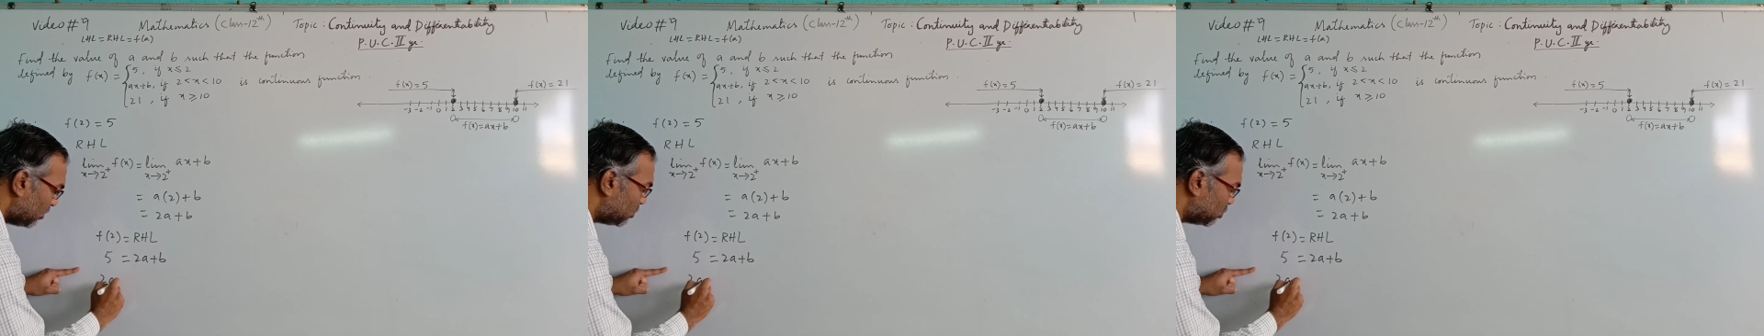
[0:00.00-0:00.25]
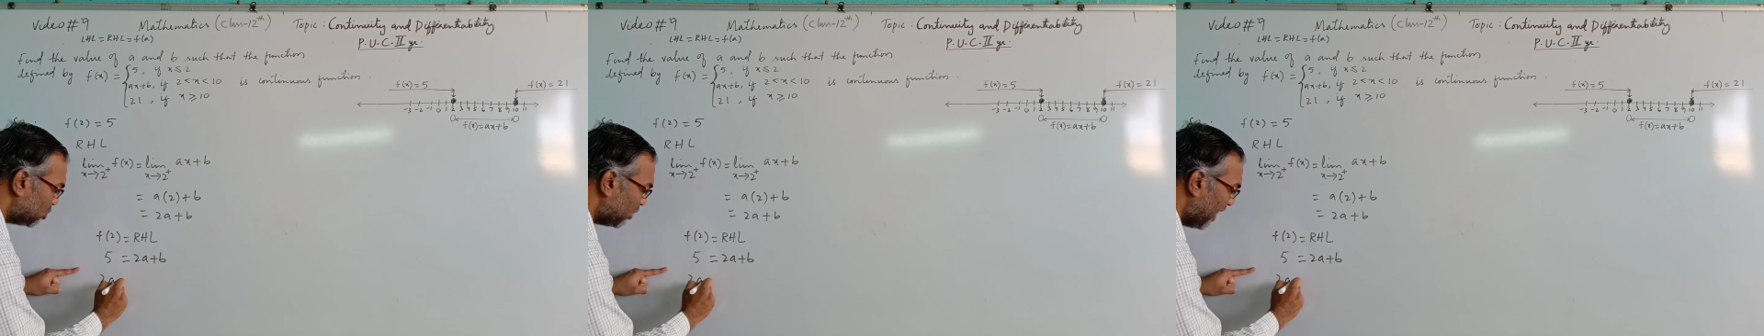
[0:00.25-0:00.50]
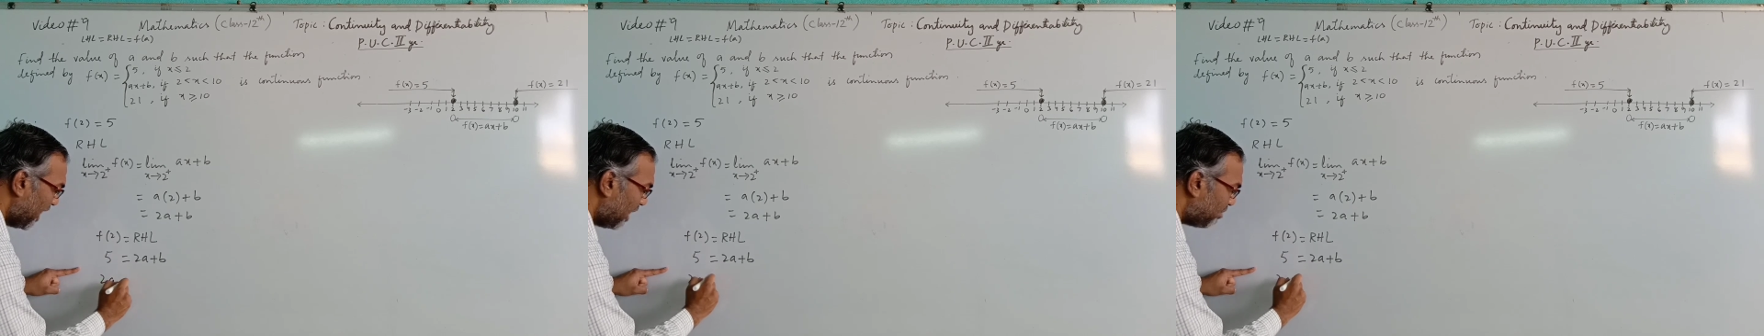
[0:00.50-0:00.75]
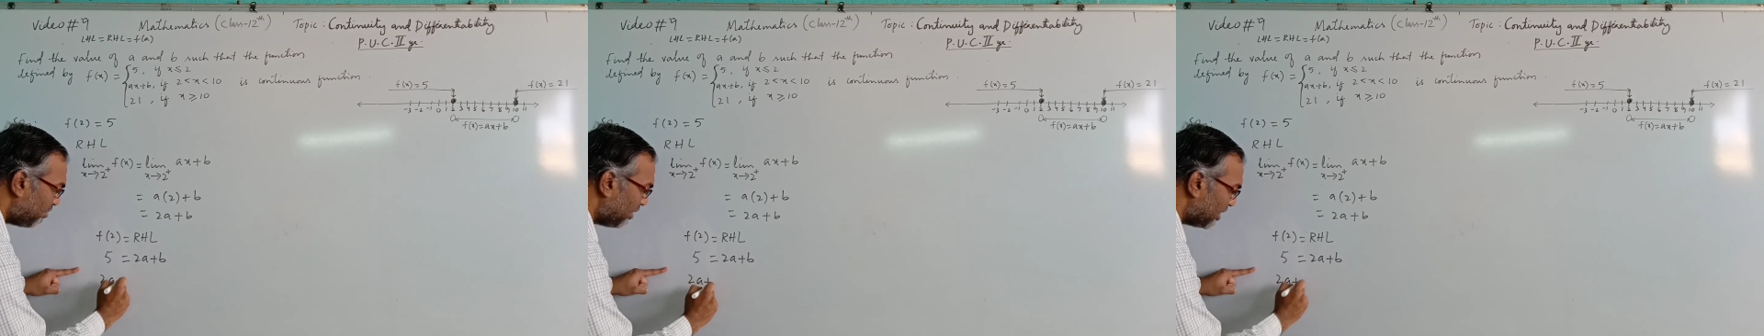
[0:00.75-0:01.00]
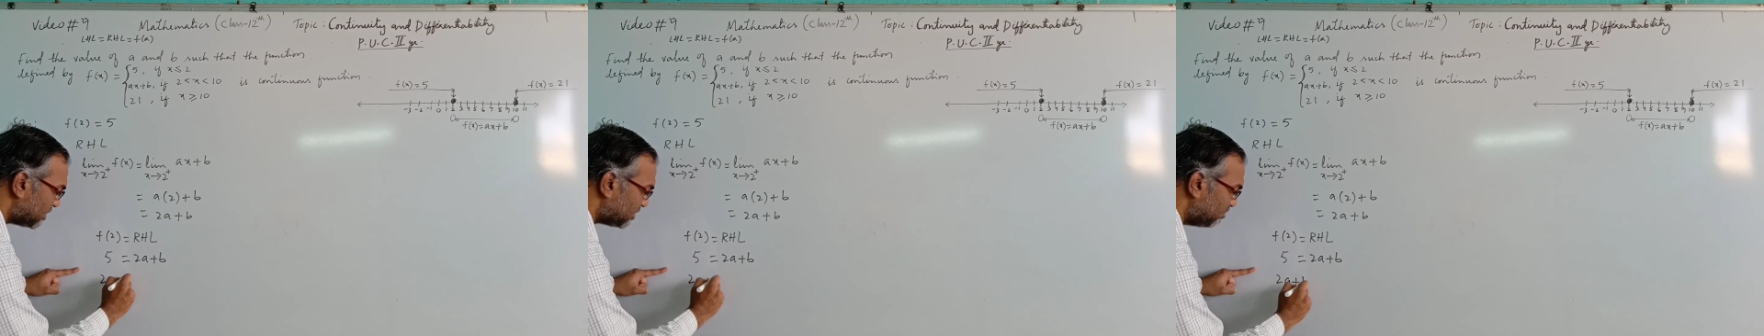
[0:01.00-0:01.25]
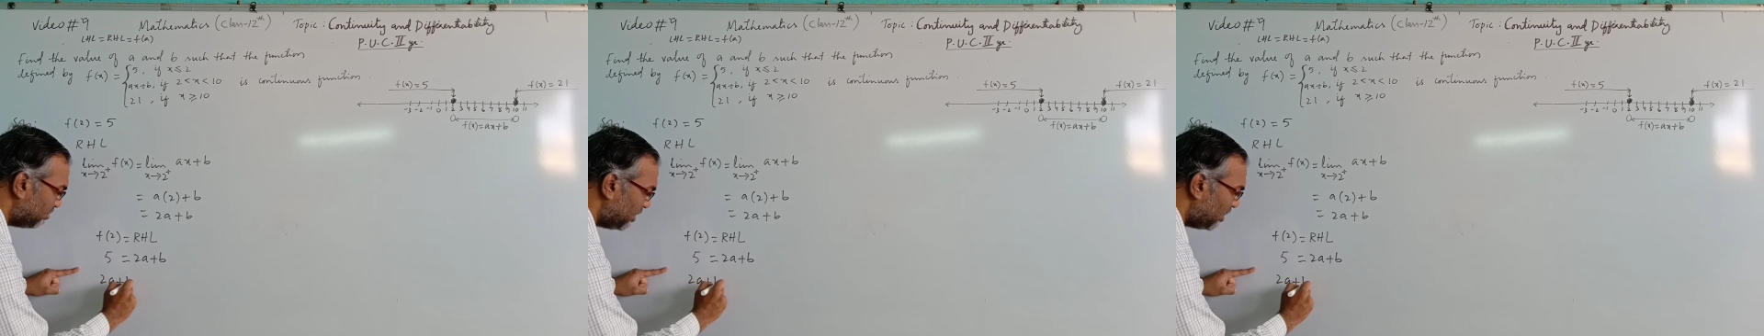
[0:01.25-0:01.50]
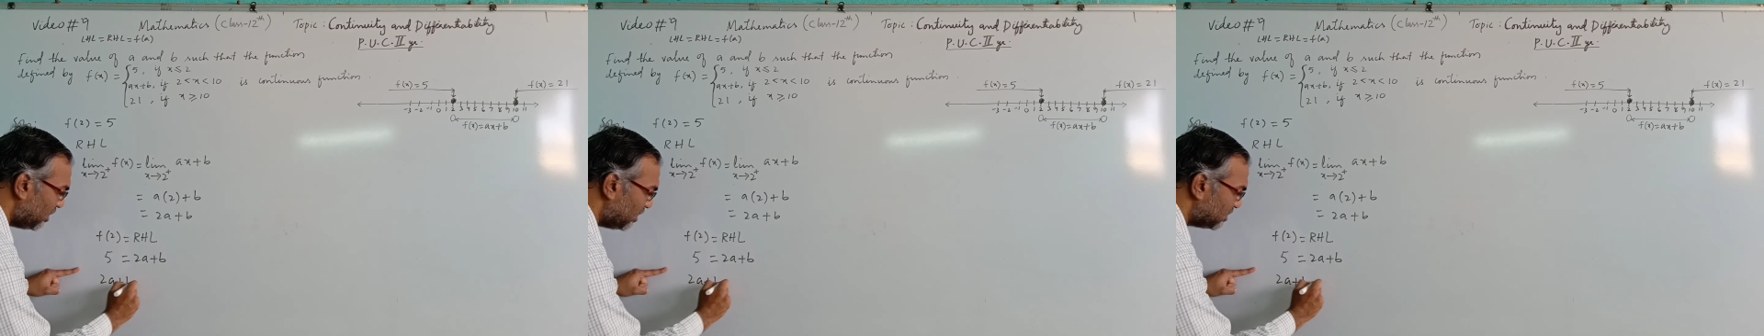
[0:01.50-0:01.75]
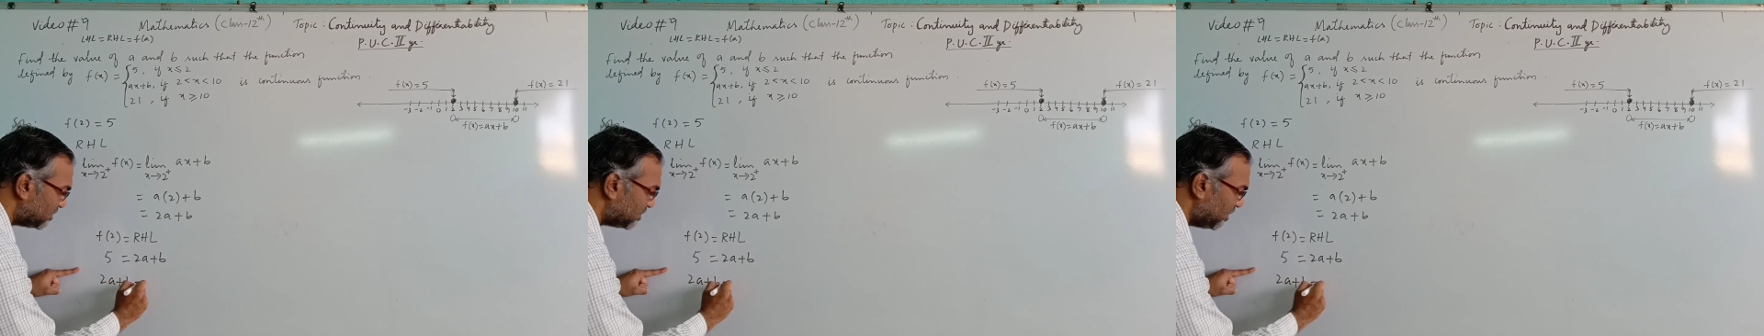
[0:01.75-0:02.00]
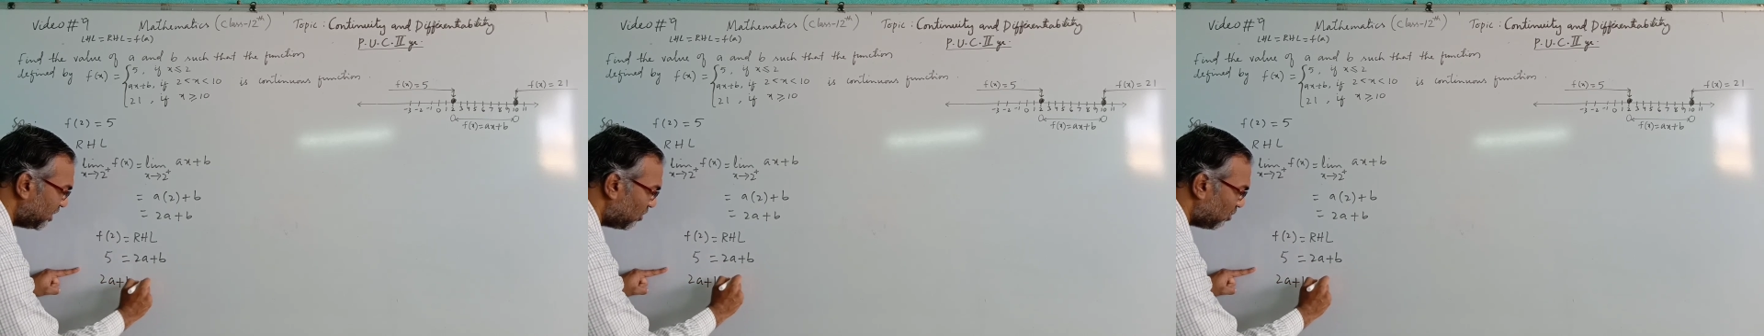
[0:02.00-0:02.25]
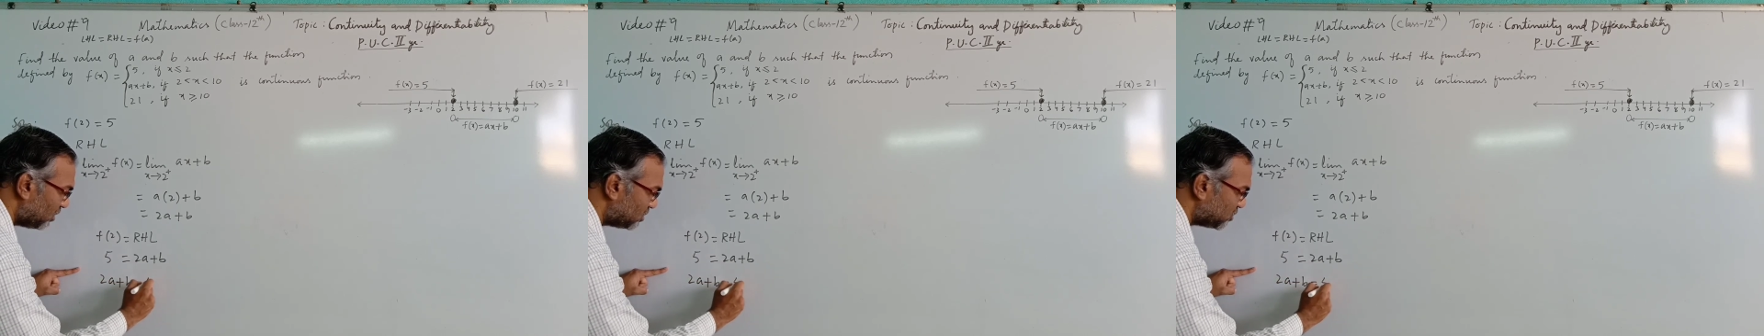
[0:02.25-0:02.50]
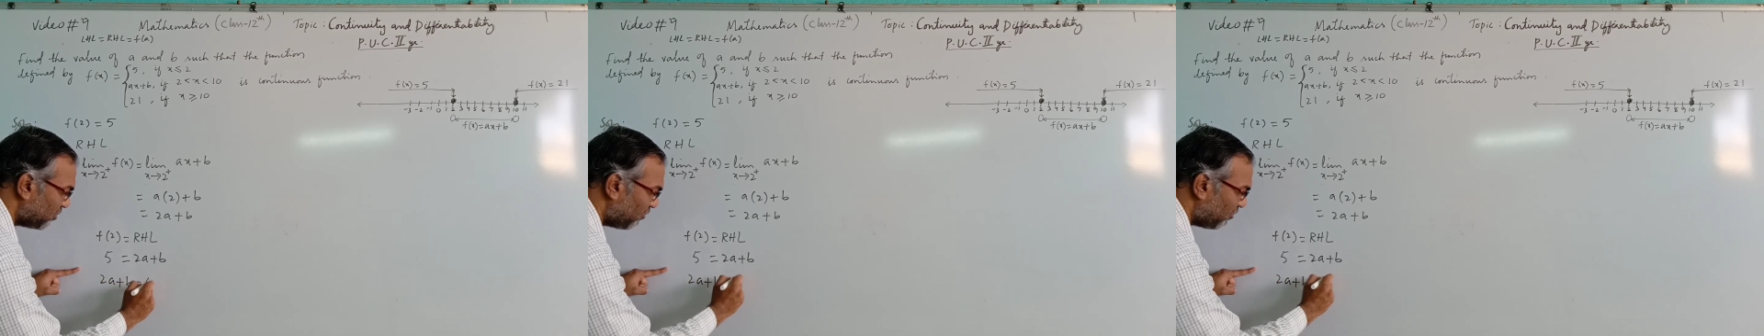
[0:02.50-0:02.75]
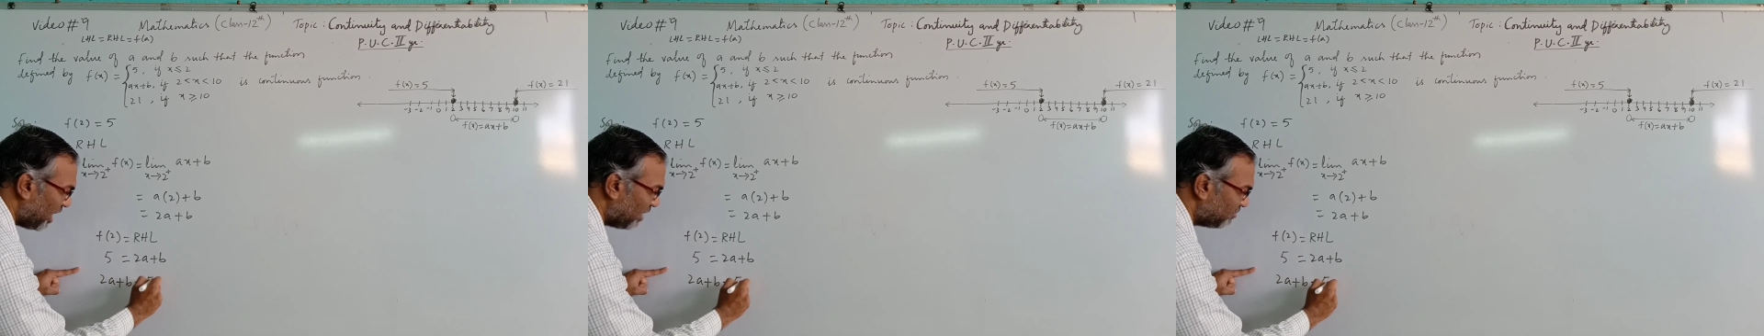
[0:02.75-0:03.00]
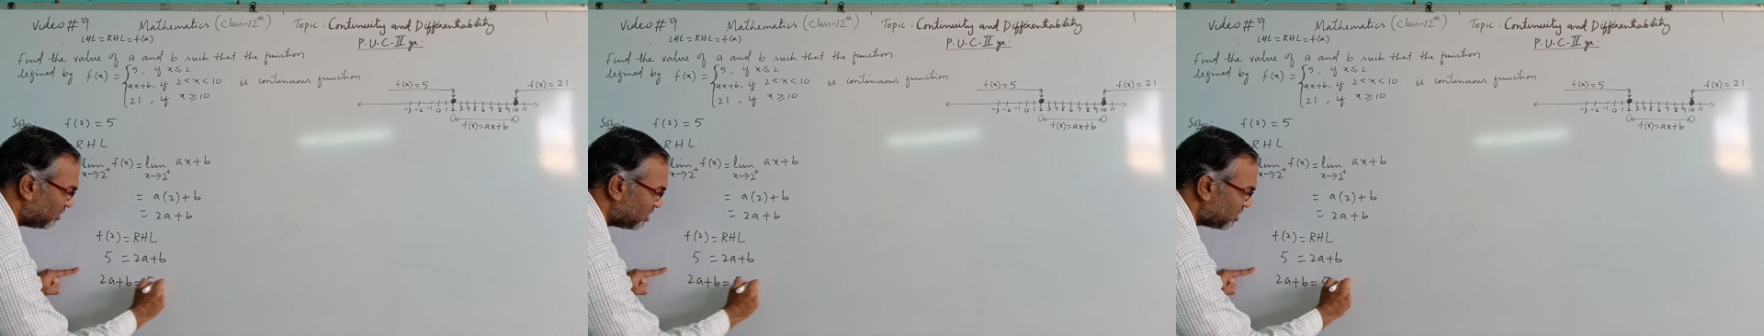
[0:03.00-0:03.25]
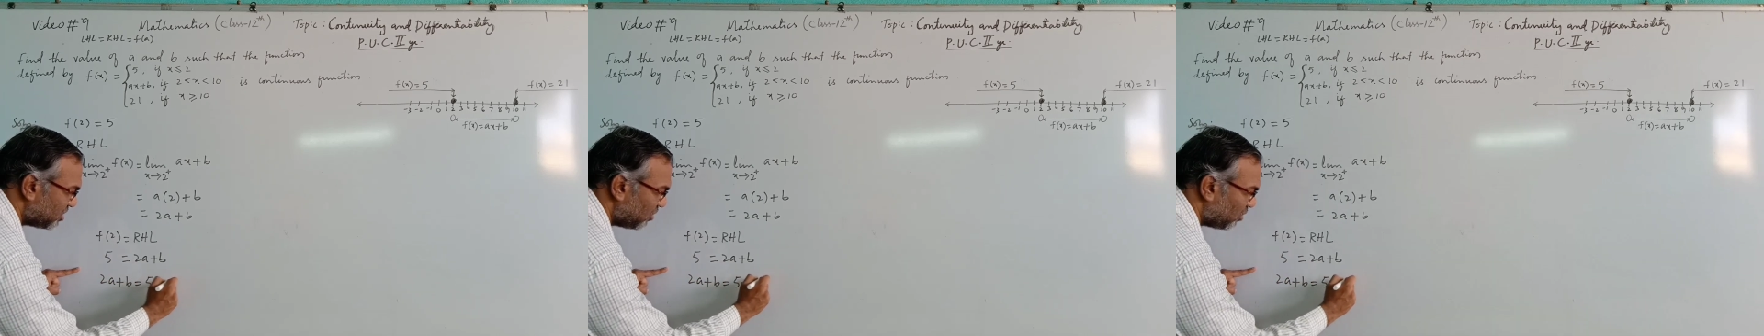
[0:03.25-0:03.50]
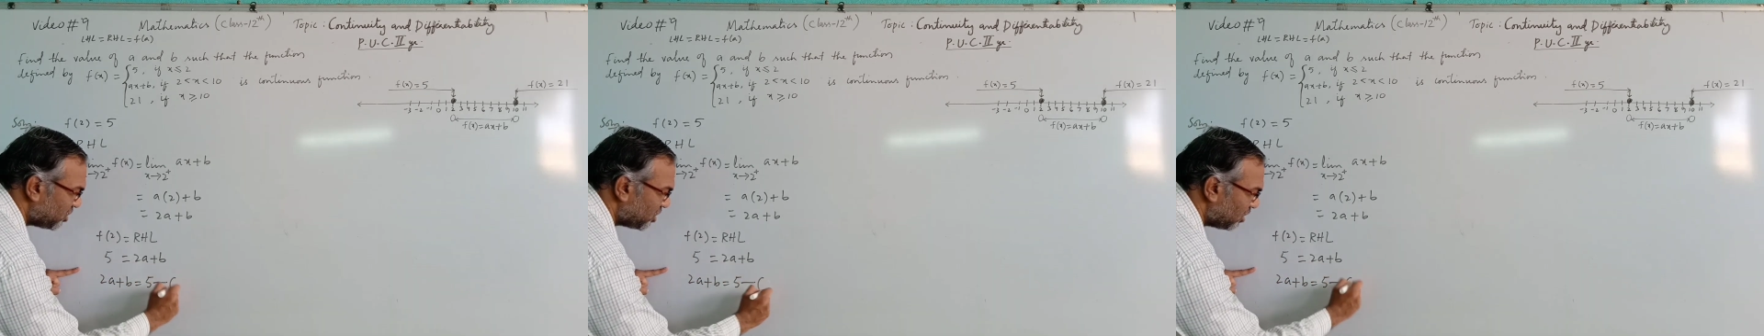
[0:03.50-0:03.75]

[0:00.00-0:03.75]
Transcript: 2a plus b is equal to 5. This is equation